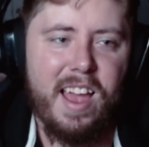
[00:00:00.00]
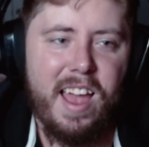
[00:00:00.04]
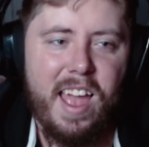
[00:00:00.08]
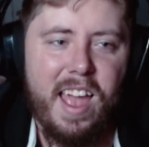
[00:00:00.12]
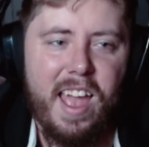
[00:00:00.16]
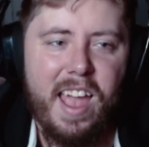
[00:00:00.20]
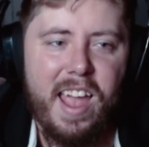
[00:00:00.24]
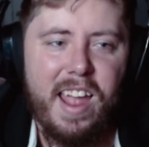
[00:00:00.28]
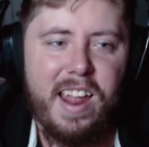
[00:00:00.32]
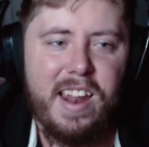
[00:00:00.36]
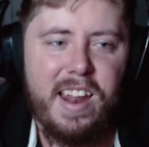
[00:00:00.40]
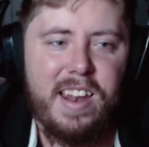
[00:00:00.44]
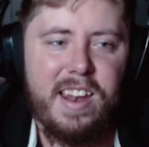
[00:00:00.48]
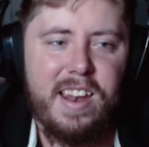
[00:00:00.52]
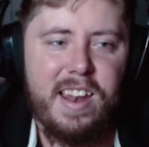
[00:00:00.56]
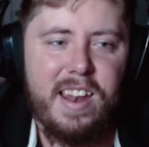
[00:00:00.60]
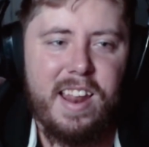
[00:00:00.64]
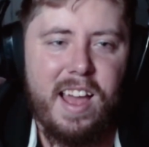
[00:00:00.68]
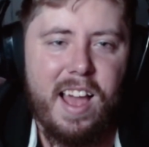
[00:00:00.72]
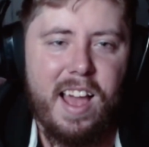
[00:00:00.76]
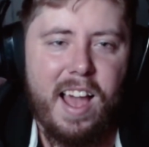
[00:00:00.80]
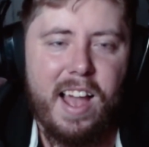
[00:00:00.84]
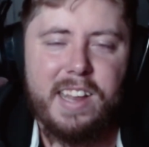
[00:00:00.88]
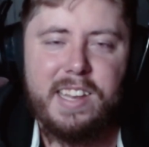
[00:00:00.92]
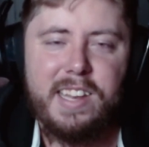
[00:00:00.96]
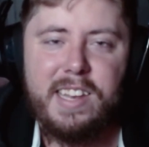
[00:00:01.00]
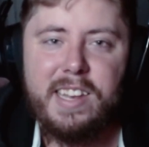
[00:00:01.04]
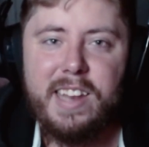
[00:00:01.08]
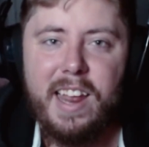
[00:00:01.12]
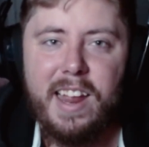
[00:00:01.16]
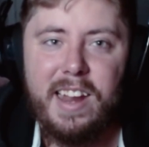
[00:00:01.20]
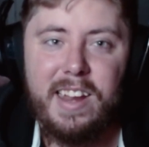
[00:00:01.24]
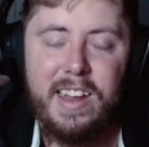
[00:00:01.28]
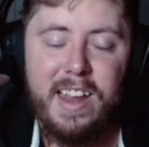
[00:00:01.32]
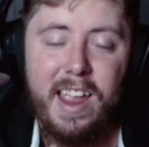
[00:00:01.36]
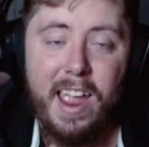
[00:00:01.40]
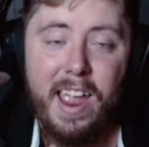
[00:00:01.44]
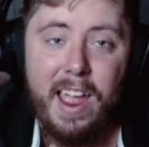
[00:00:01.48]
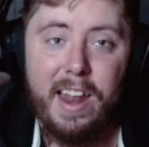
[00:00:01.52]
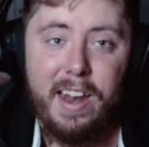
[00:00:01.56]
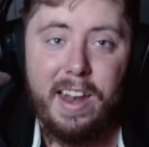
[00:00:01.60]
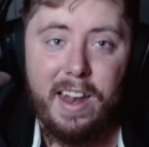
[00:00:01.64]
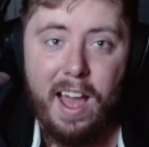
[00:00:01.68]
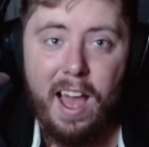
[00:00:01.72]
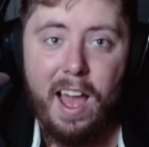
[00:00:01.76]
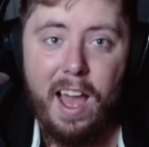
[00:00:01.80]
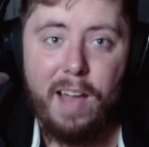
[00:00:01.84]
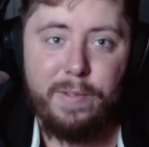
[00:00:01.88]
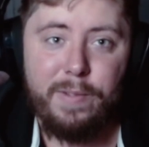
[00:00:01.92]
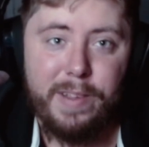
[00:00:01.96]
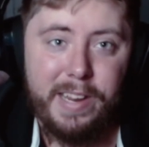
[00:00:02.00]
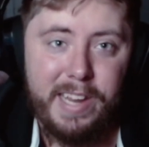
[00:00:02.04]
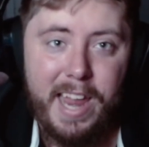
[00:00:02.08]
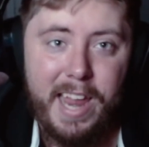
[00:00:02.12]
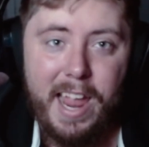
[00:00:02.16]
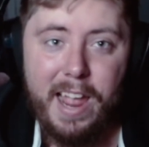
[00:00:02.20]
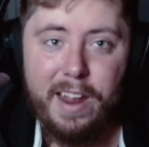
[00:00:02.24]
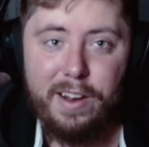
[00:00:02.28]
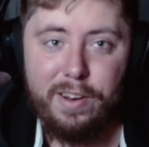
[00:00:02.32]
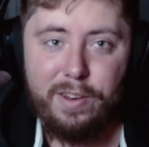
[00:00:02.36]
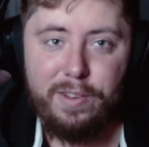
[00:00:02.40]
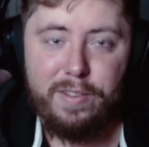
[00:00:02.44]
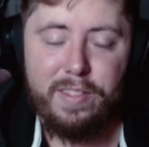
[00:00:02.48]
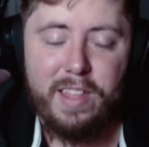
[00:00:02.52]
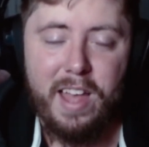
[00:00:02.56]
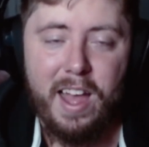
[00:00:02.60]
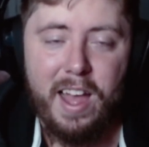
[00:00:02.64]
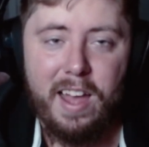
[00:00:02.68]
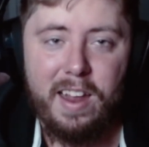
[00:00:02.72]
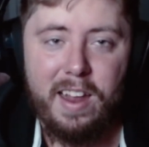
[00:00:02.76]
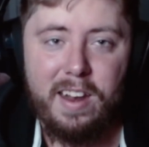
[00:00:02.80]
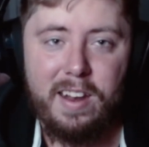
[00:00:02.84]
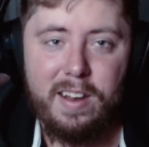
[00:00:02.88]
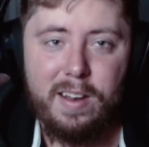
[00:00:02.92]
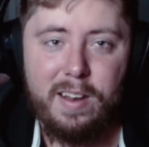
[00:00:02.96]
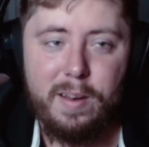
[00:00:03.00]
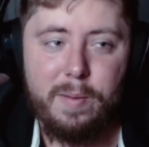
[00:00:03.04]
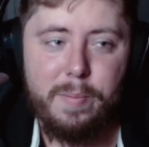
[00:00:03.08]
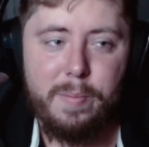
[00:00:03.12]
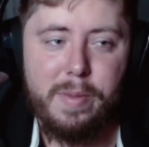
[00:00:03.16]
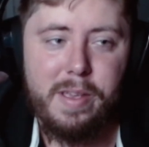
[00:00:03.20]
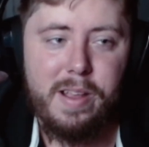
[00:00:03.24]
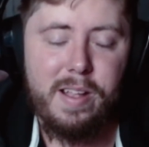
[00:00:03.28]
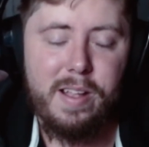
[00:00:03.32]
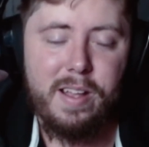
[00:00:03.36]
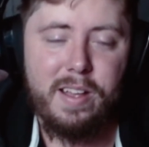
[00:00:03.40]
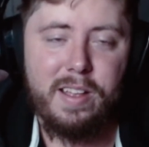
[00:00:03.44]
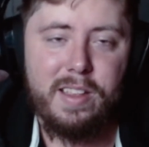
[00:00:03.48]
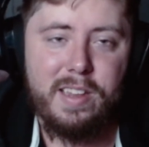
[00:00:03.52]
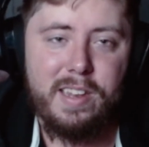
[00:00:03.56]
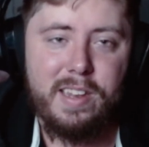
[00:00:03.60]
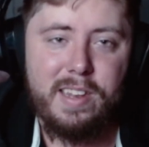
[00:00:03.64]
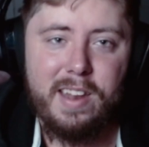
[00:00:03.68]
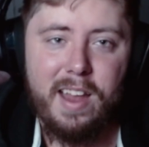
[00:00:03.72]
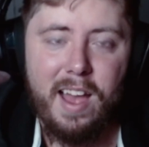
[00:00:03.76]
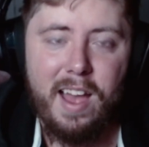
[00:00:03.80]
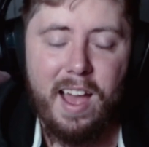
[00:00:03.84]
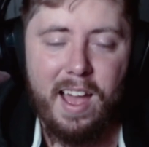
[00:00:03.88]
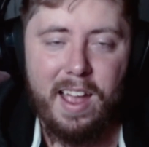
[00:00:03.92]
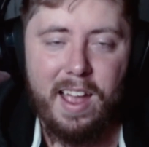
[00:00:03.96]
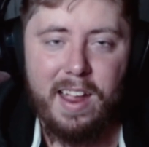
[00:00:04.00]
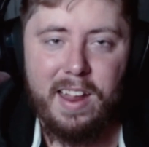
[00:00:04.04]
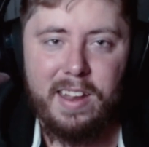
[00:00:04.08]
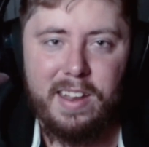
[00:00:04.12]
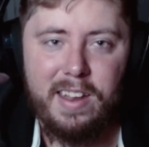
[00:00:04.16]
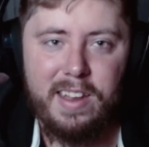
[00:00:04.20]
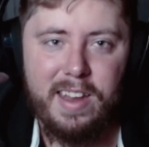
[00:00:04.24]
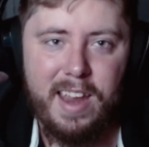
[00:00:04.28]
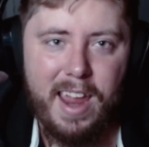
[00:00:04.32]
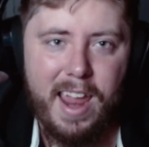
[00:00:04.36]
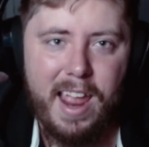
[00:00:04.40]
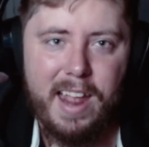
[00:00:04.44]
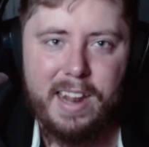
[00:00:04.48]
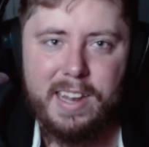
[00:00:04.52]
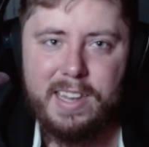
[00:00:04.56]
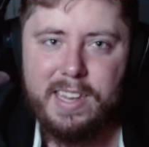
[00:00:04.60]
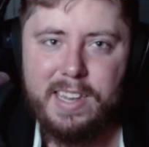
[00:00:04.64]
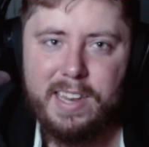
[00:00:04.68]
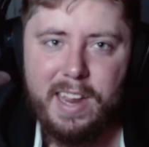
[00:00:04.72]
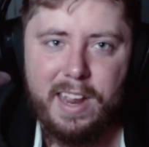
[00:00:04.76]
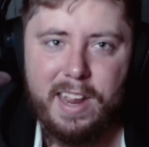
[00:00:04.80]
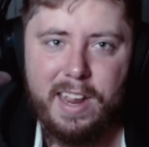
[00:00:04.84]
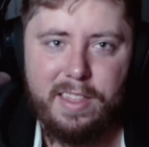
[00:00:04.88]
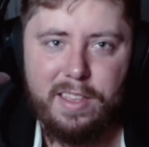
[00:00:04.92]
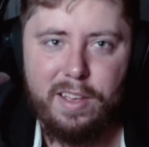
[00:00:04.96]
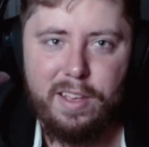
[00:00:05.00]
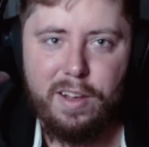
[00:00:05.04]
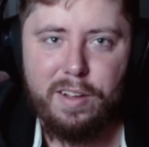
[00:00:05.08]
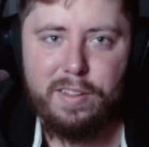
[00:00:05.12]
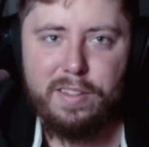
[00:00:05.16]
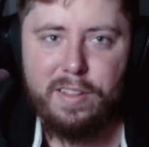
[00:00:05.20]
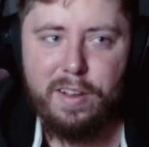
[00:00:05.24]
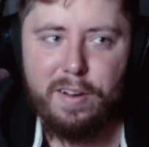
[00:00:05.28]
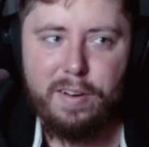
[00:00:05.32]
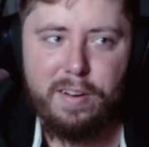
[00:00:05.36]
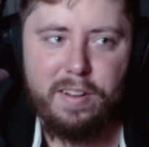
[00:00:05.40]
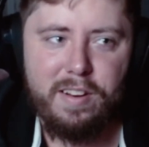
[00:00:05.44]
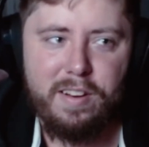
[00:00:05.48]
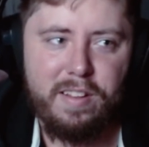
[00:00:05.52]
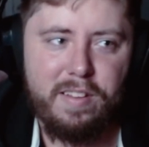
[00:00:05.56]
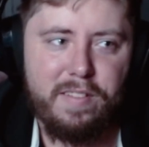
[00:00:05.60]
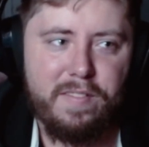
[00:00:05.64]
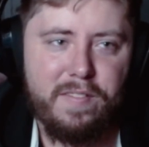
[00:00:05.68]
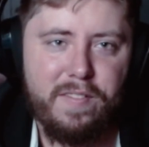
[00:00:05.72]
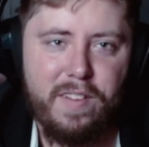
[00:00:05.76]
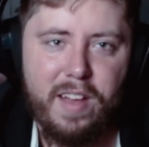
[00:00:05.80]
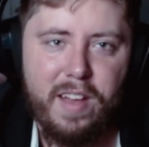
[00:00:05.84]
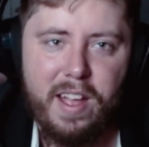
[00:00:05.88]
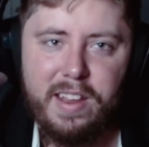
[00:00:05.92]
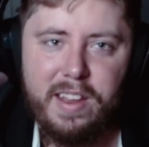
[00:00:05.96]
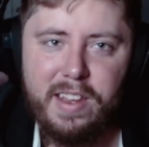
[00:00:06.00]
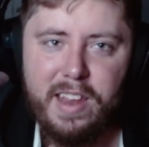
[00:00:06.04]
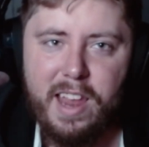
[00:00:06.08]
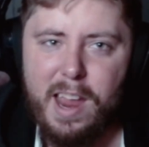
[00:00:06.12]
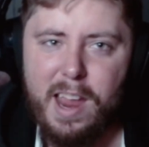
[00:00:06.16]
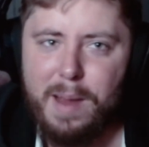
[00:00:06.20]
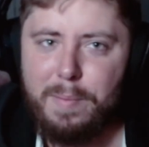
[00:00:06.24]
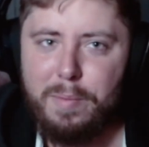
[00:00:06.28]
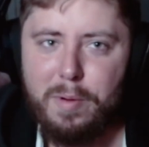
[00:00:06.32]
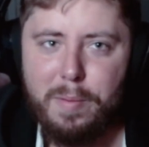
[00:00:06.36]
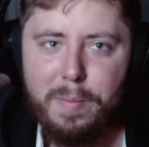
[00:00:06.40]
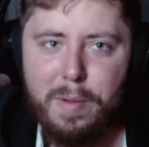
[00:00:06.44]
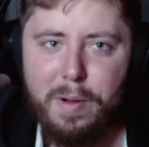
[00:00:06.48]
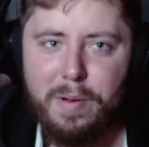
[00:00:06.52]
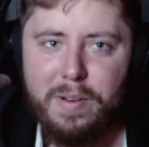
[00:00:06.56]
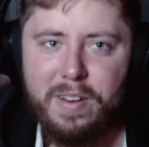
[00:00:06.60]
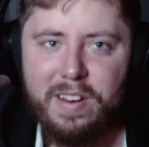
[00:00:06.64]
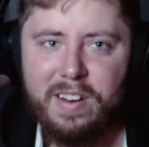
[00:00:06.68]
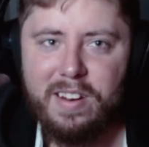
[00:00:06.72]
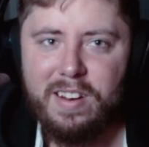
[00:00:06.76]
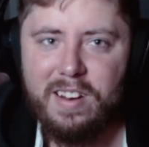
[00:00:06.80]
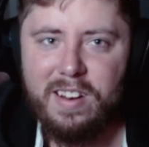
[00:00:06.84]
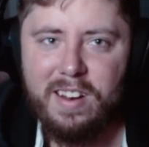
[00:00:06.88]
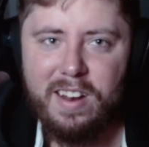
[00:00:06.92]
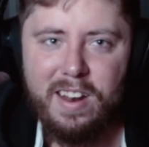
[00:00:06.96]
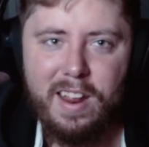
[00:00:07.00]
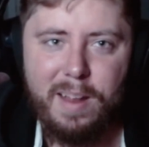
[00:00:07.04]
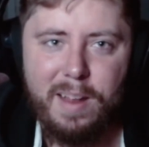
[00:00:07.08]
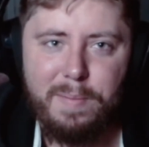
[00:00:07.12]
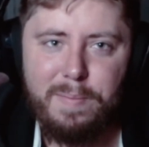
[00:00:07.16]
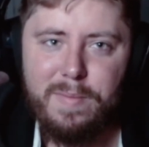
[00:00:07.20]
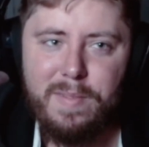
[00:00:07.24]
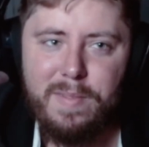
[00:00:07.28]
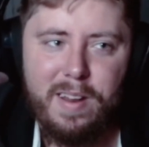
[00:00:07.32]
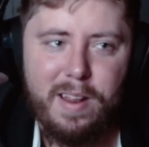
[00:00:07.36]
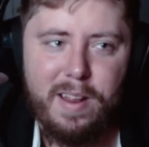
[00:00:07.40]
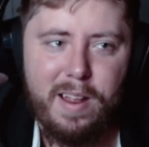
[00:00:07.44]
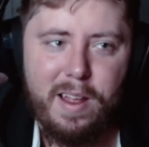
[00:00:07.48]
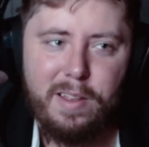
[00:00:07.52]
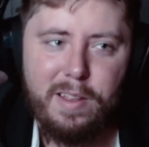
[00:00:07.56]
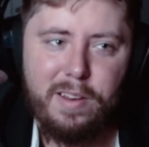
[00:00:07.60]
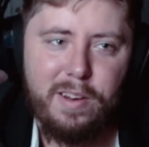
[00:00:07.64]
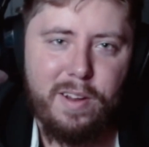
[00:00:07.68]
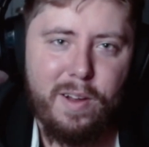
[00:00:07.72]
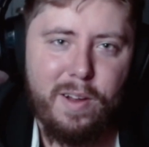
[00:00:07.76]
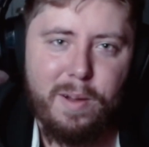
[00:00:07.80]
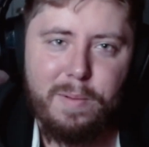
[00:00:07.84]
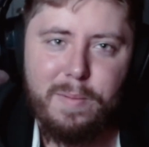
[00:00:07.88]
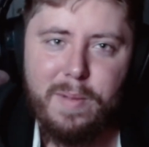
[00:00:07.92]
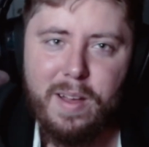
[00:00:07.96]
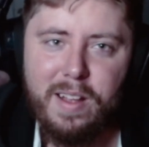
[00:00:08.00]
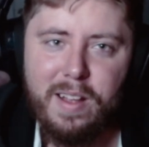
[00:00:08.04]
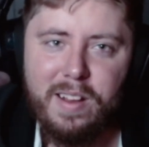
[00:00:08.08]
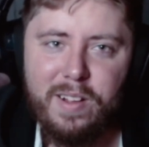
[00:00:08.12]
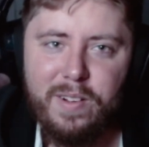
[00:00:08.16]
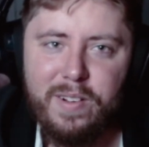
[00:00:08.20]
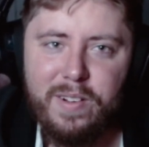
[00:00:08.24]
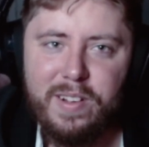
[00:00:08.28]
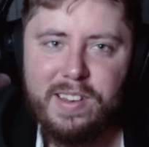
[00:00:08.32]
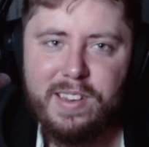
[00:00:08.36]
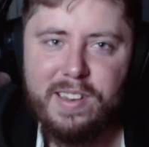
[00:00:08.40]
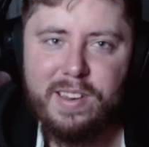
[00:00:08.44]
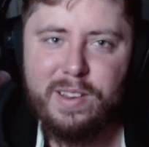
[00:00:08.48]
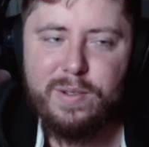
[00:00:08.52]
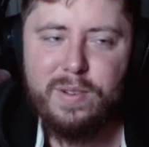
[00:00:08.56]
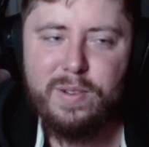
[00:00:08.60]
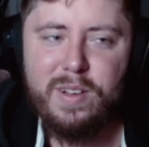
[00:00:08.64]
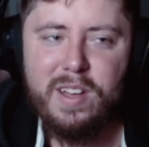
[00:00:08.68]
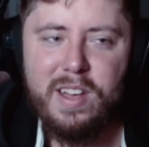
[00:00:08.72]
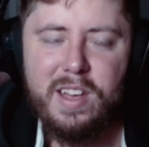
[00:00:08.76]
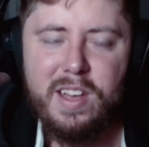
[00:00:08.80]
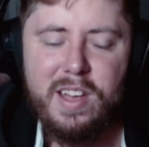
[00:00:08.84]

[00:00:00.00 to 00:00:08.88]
And I say cannot, we can't do that because I can't say the alternative. I can't promote it, and uh, you know I'm not going to.